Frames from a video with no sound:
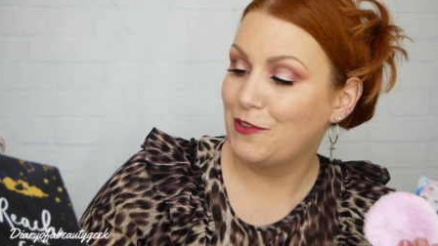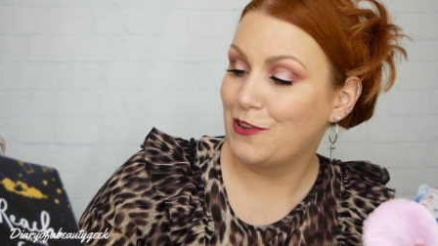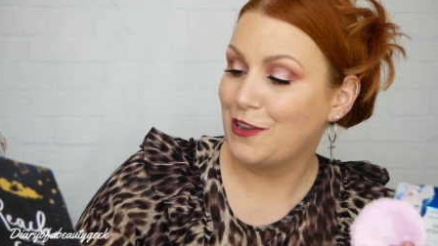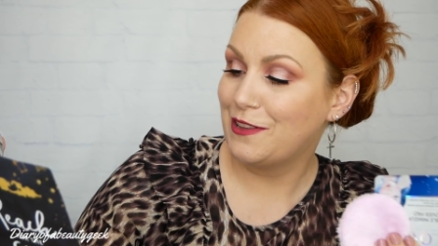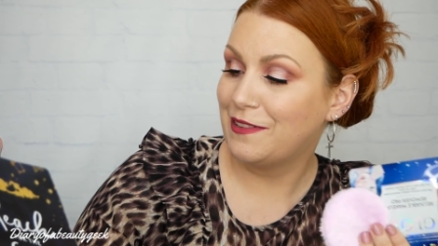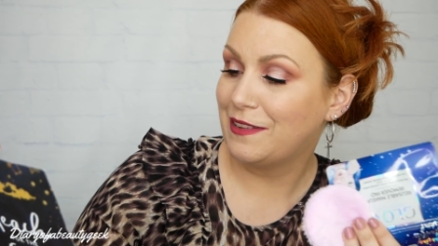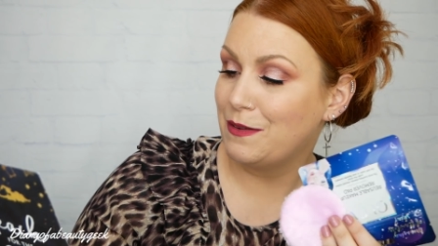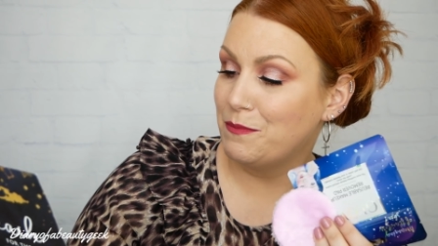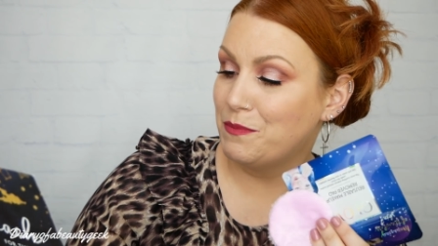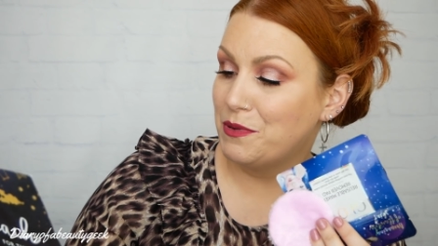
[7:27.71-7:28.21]

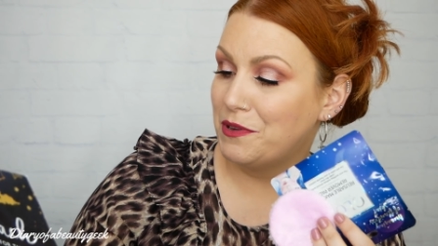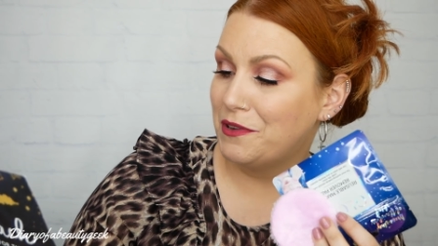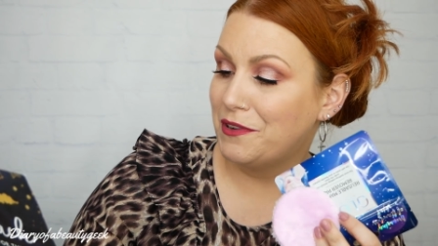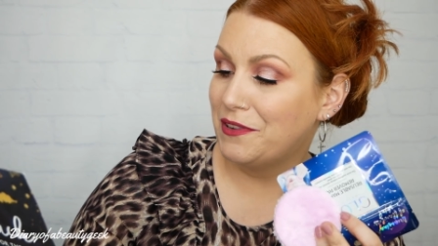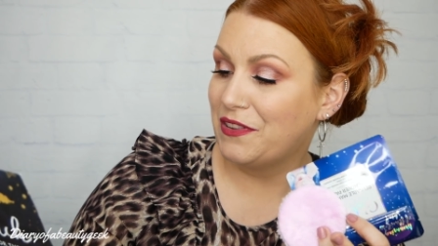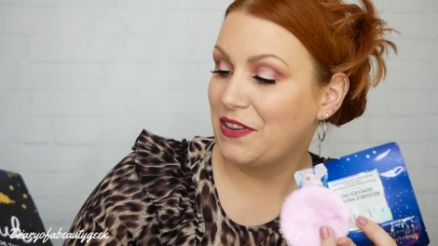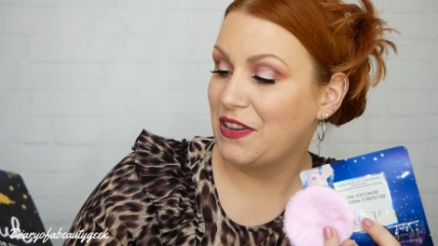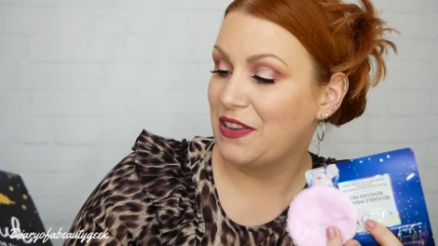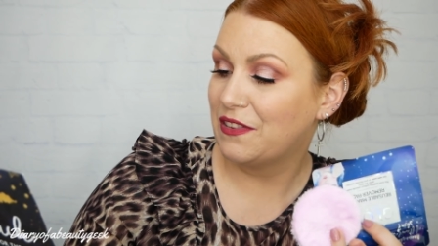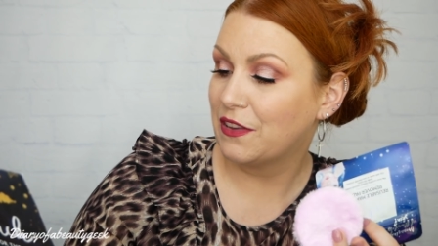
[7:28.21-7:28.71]
dirt and
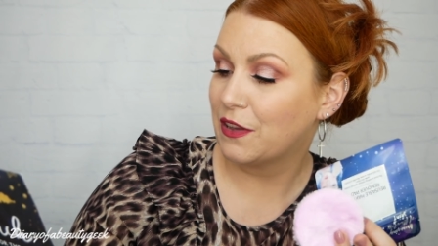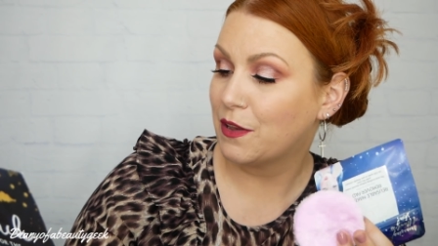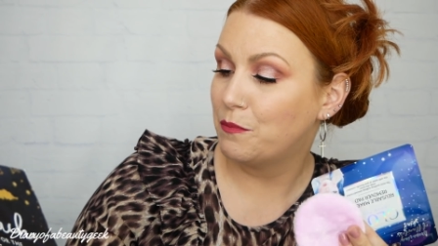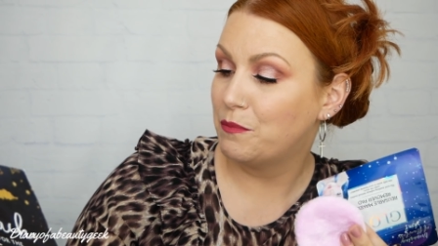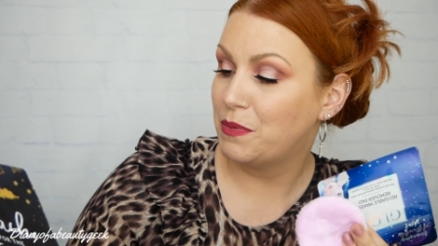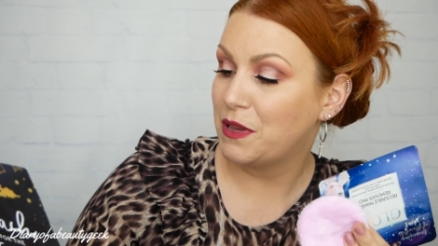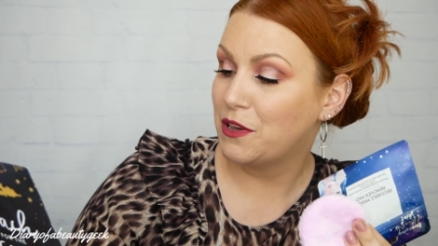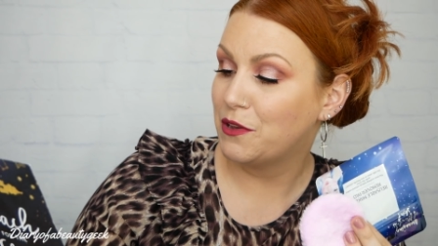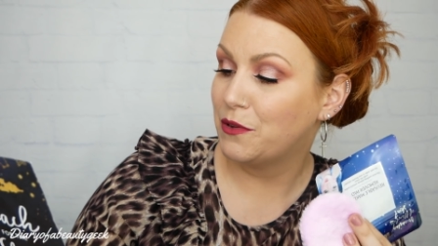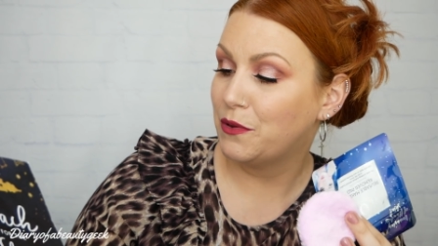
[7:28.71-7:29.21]
impurities and
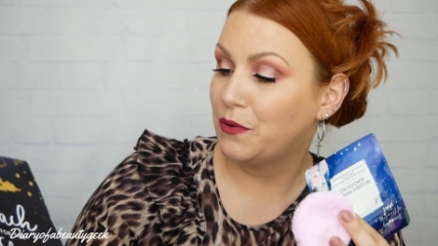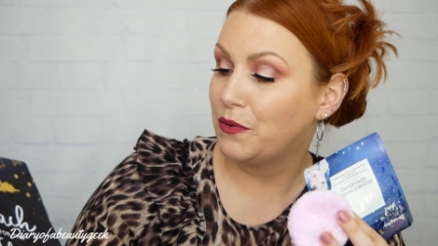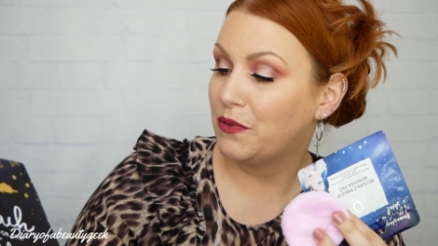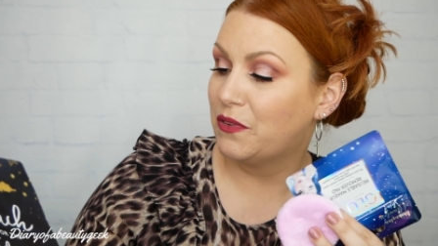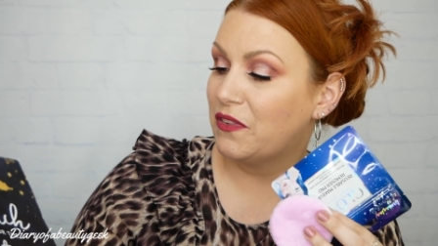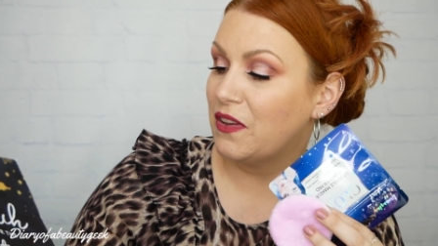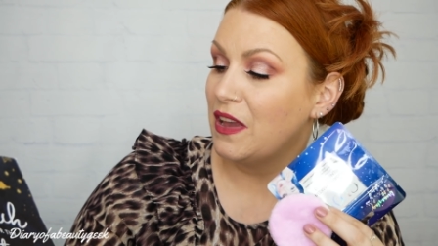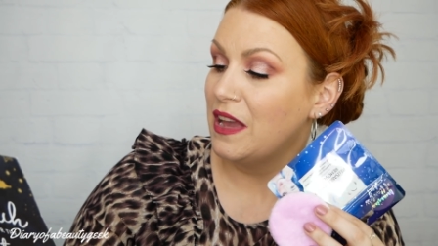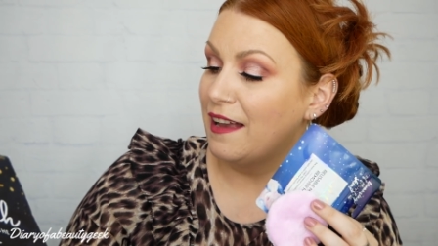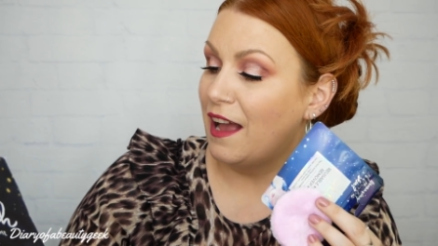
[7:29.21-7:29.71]
can be
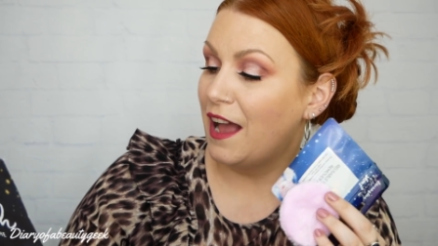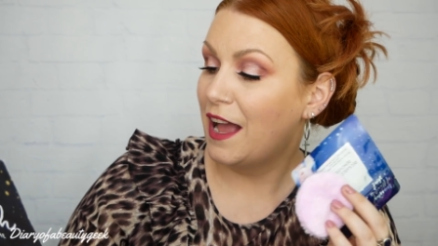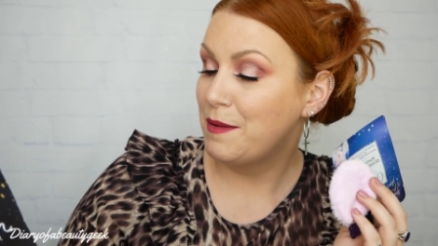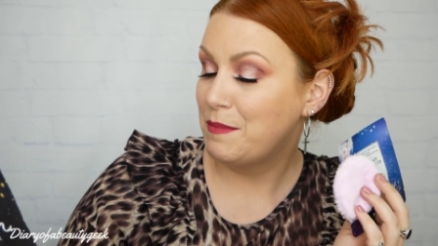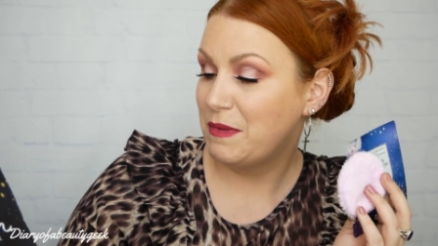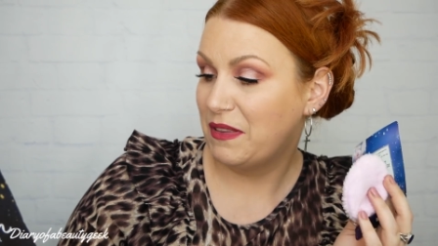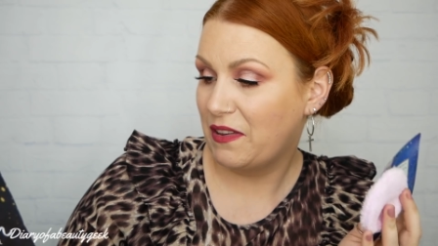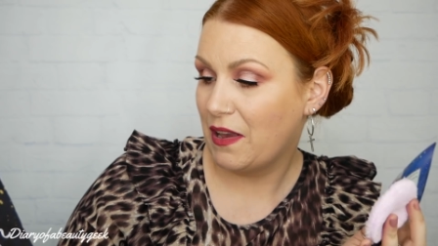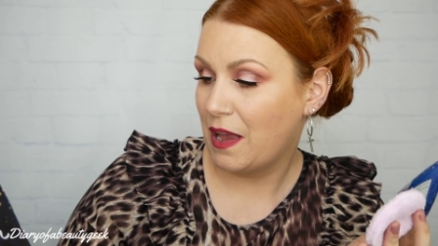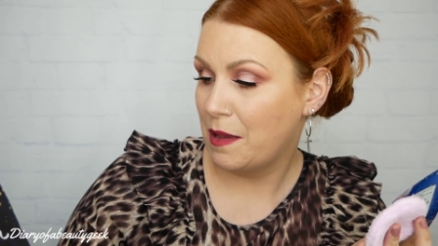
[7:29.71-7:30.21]
used
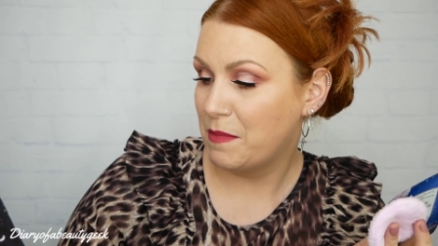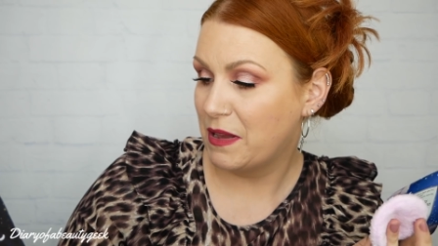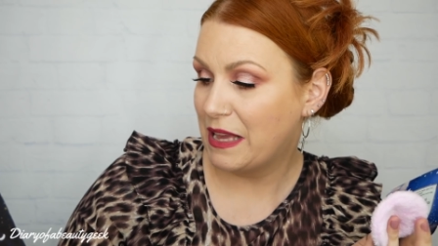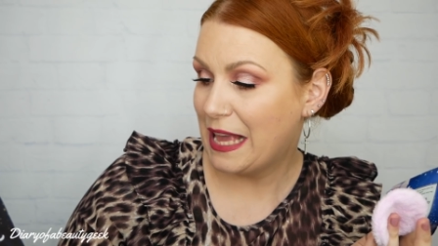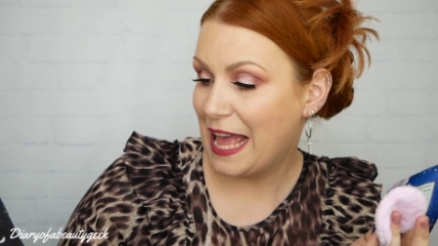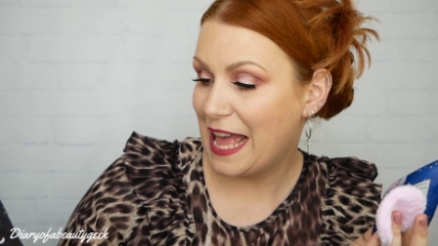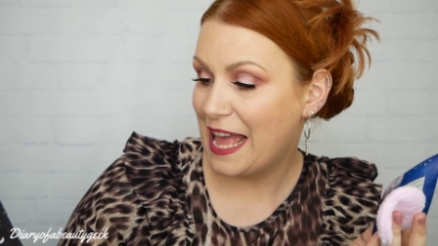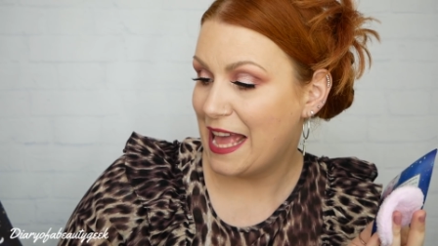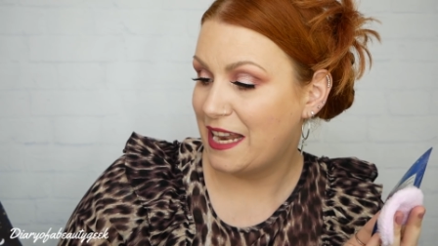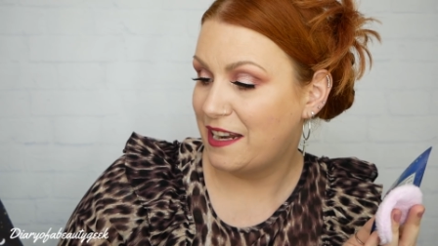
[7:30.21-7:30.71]
time and time
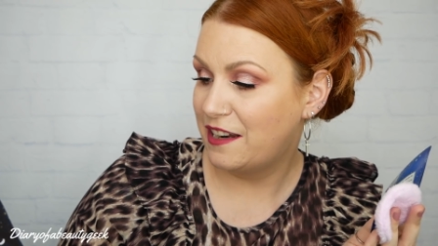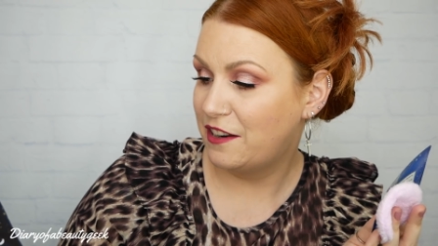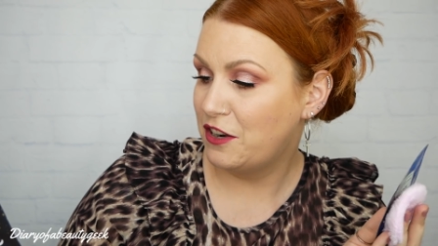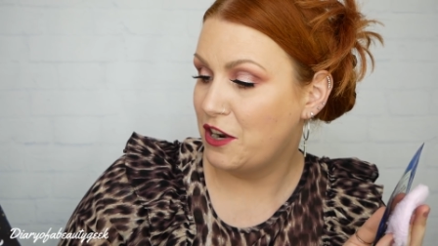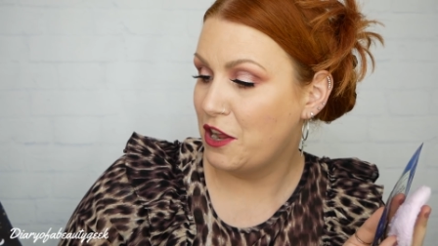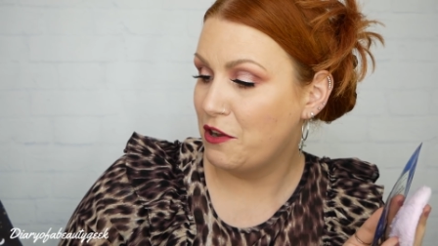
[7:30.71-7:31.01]
again.